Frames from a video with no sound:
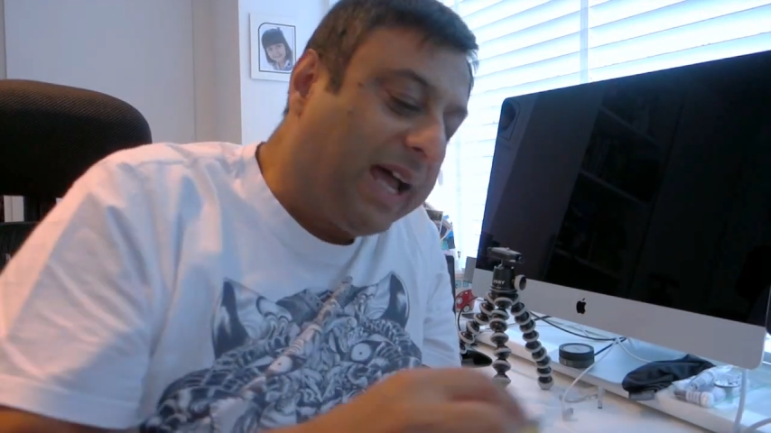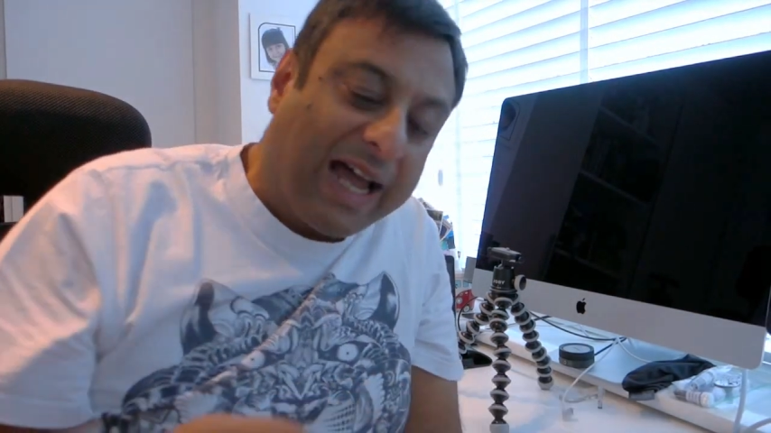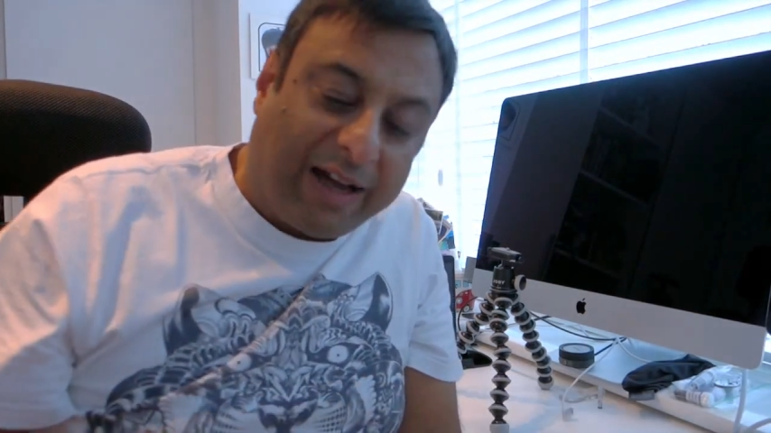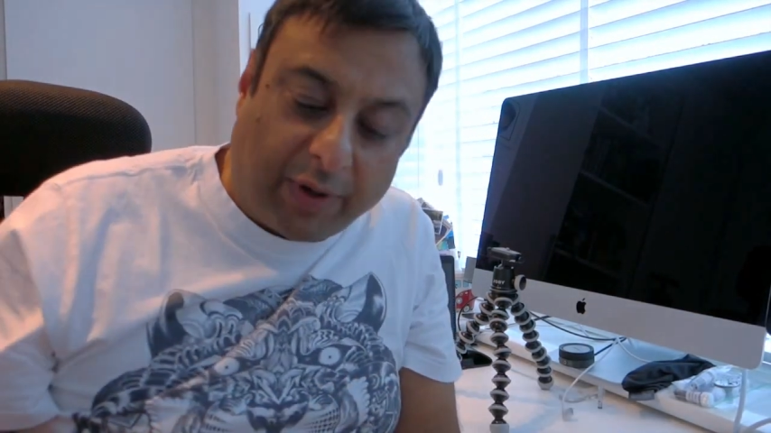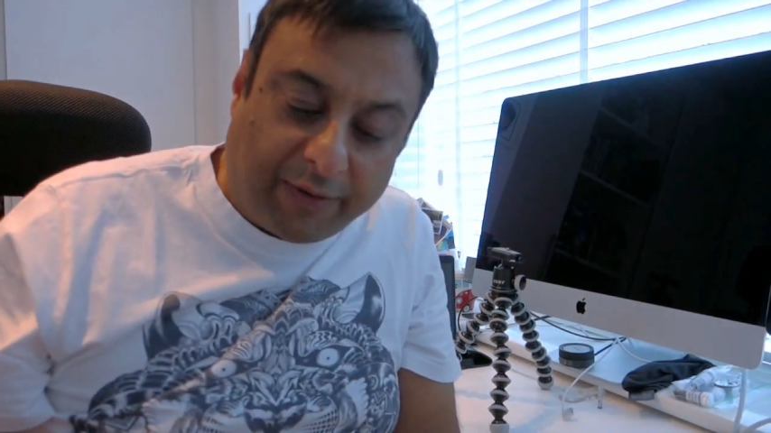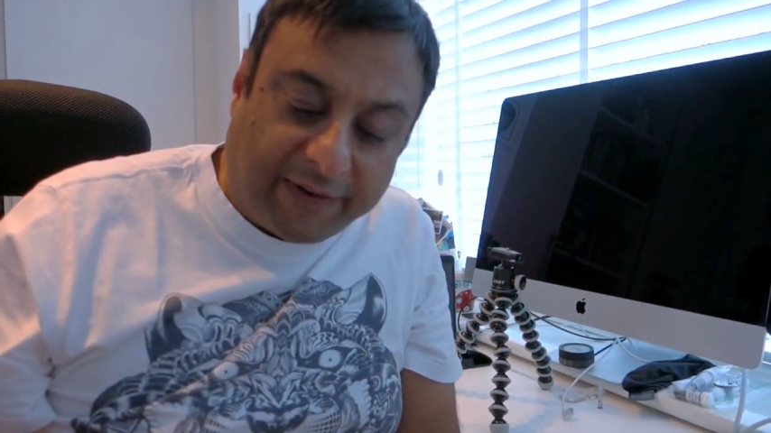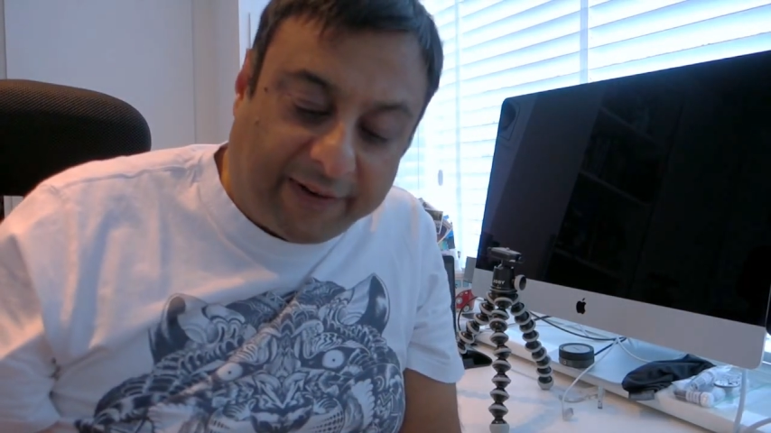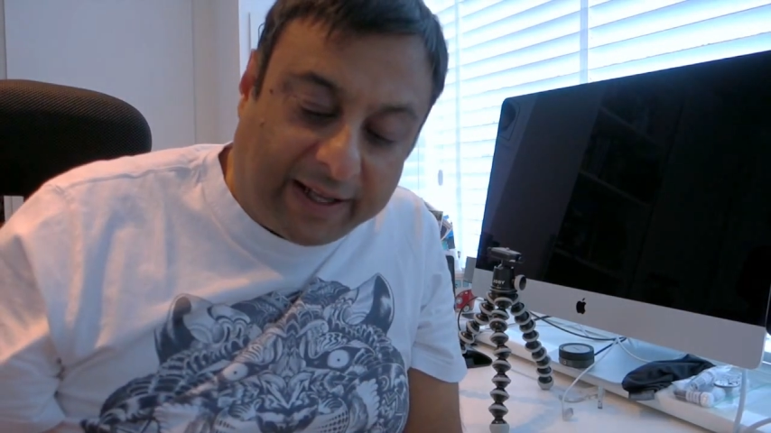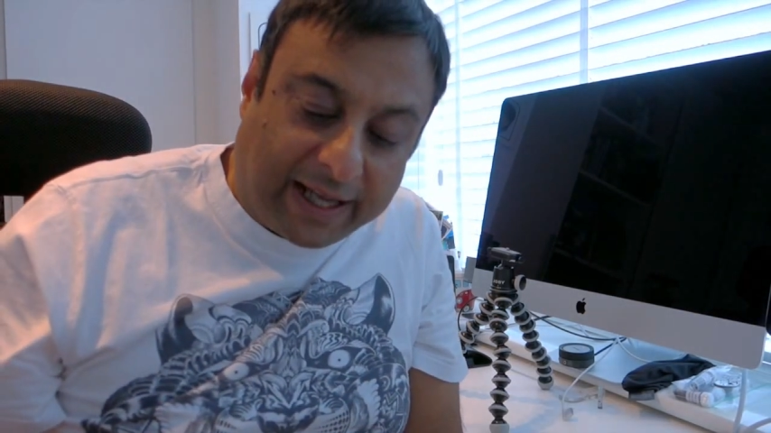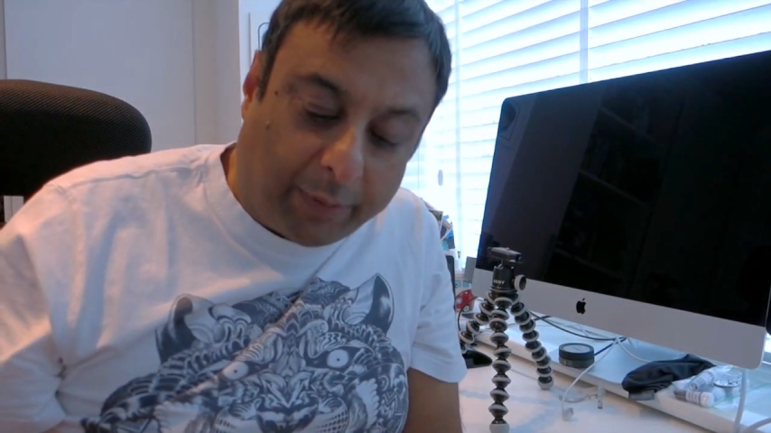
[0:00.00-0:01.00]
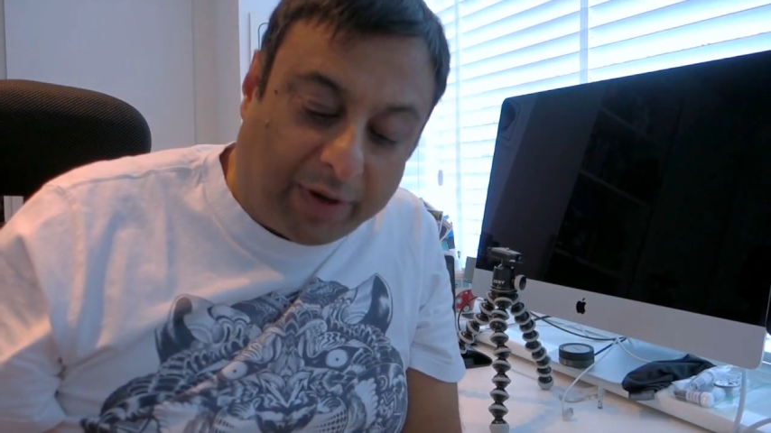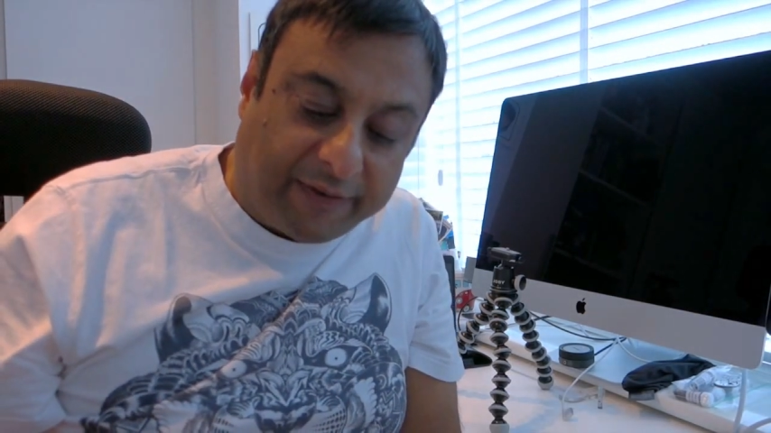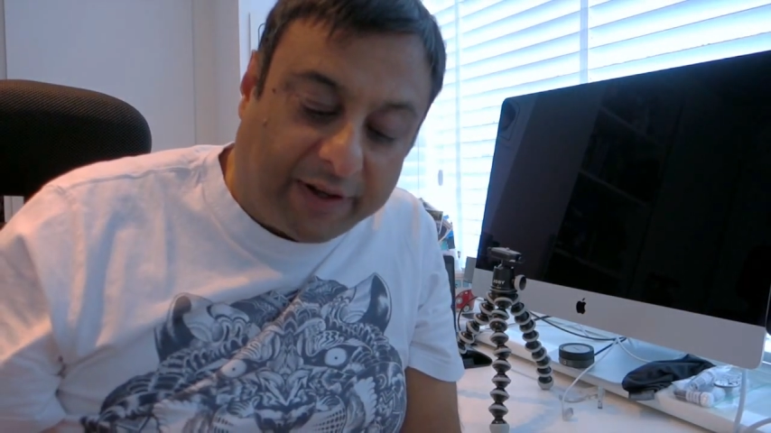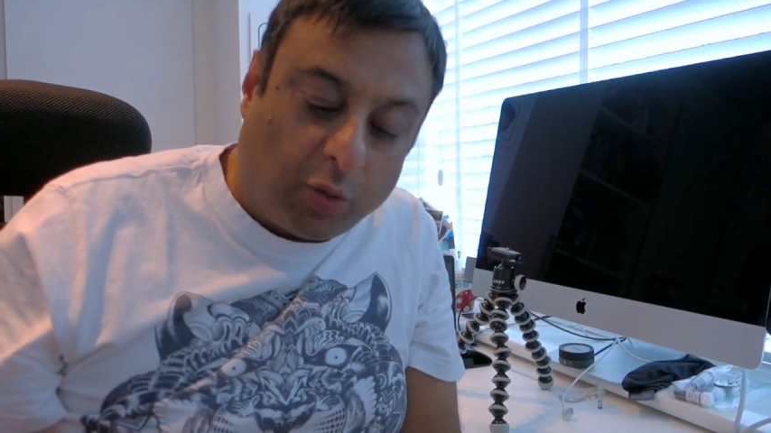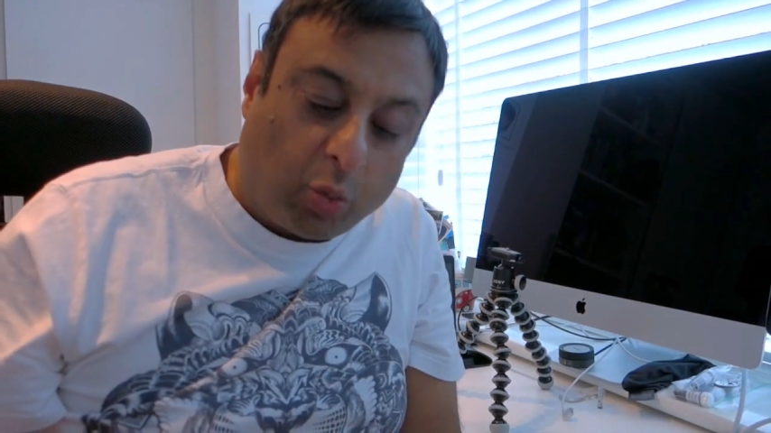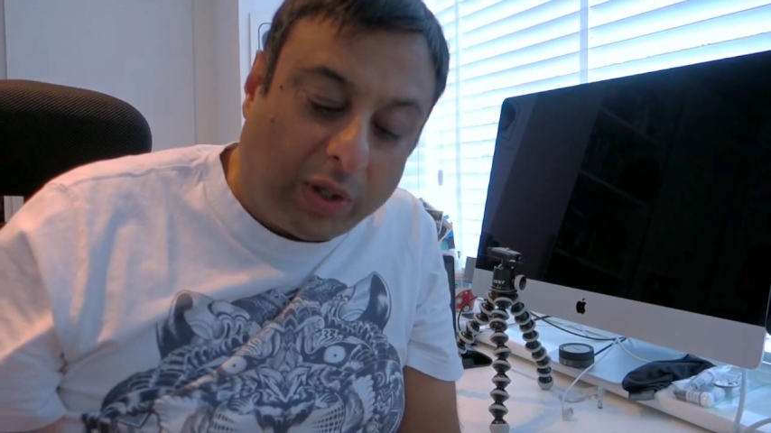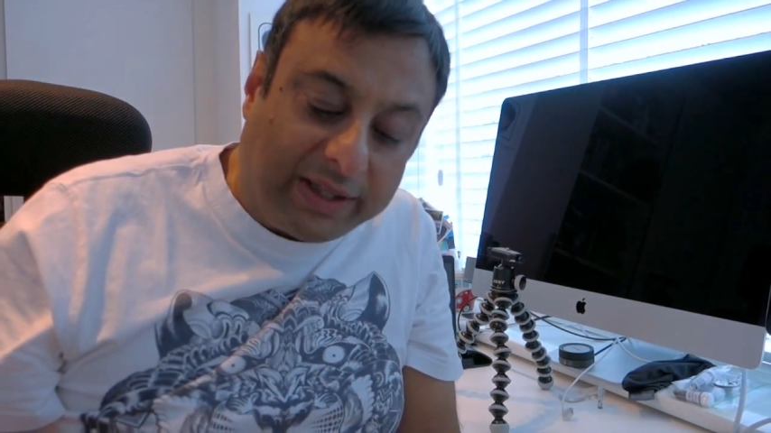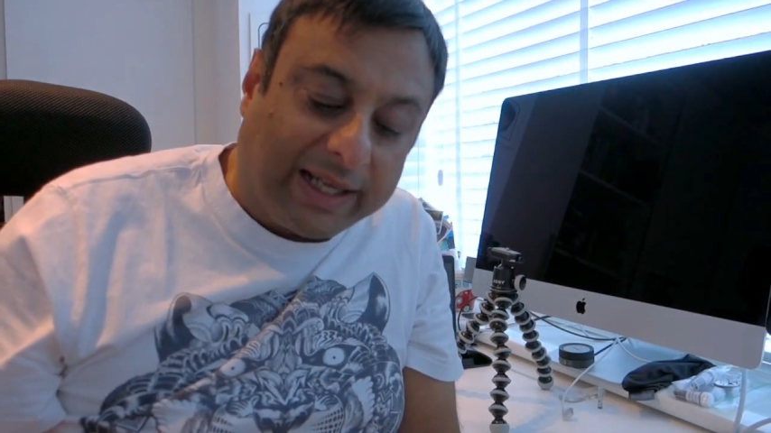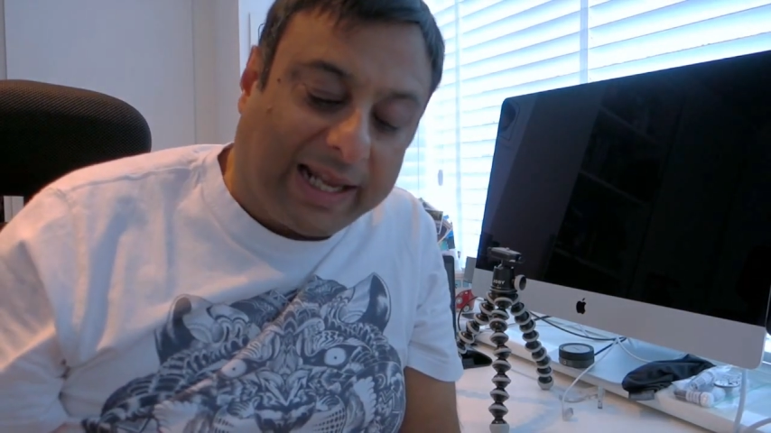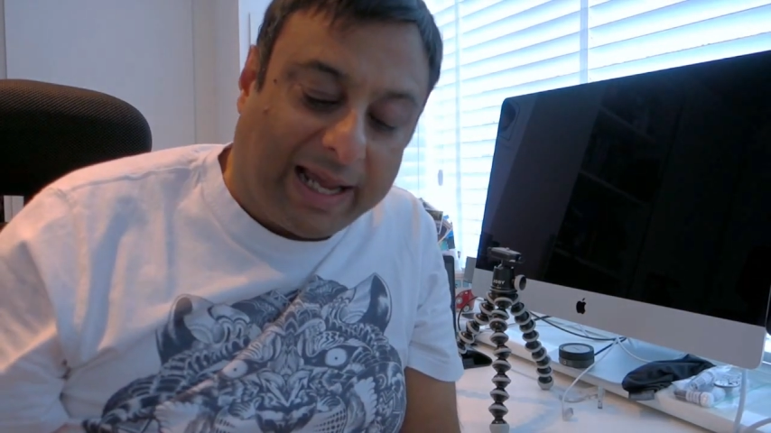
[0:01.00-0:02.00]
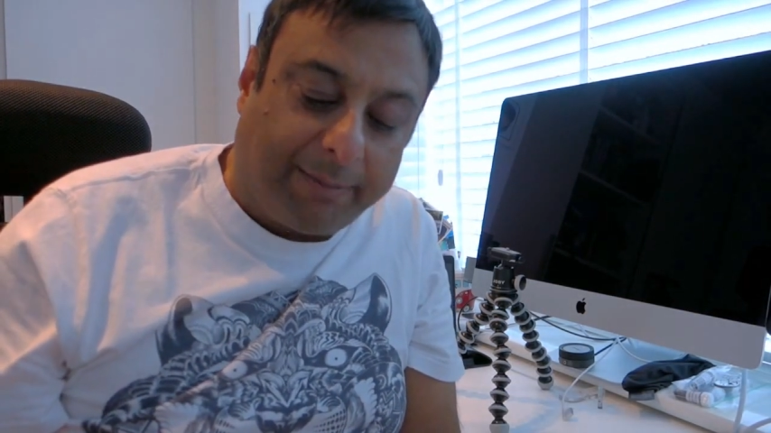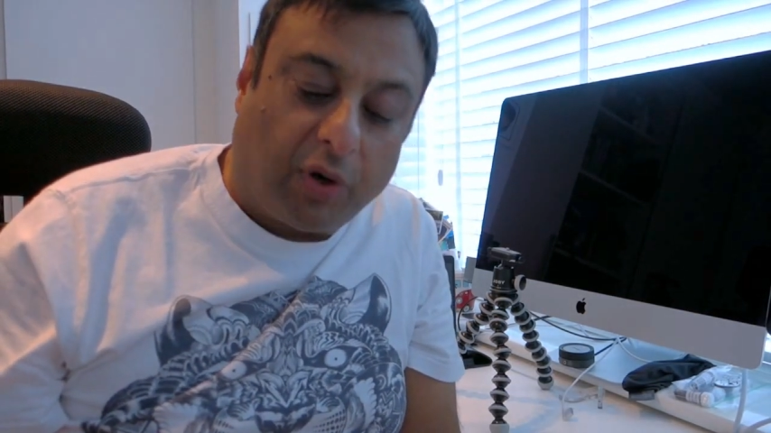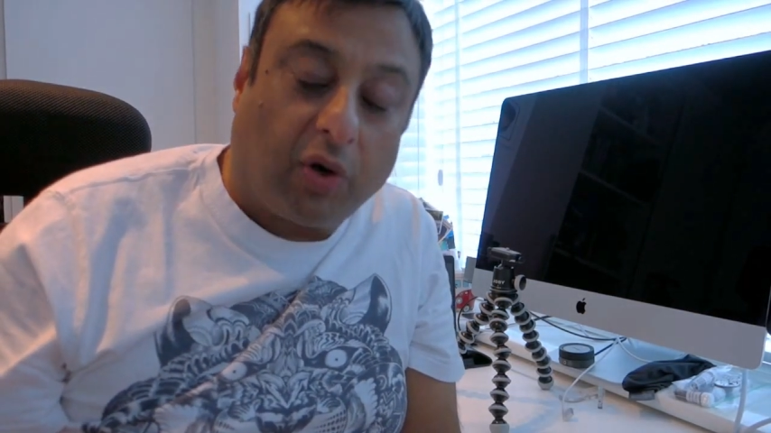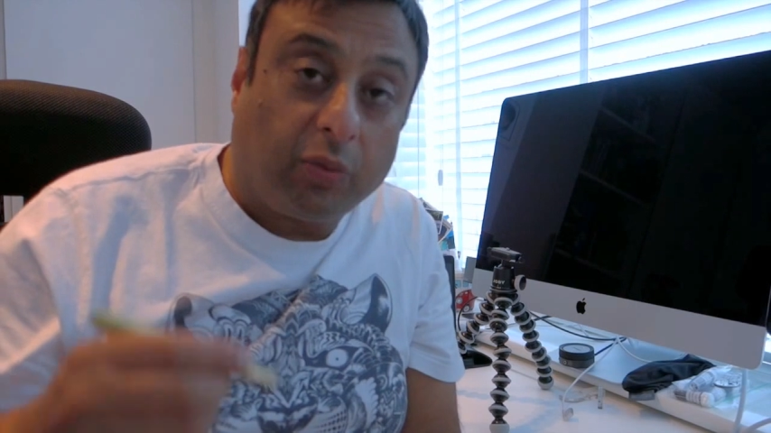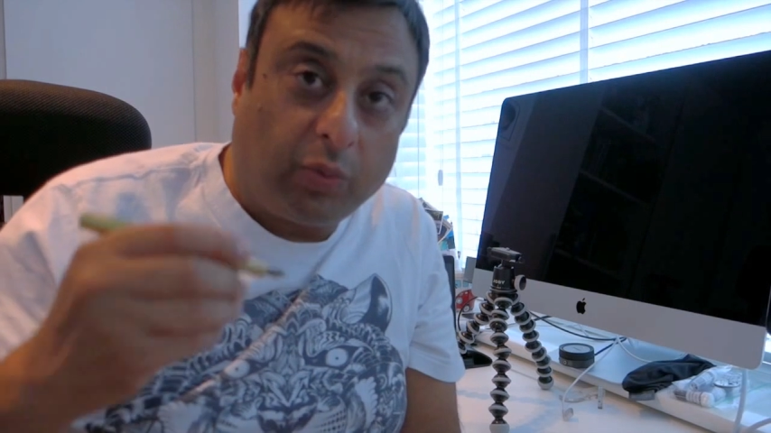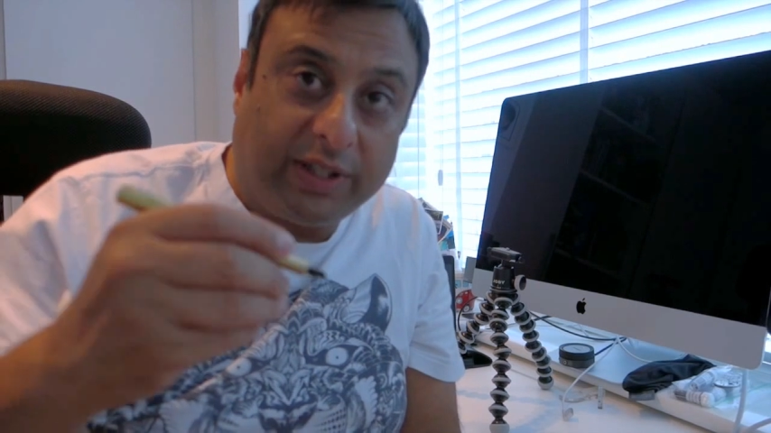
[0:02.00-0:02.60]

However, However, with the cap on,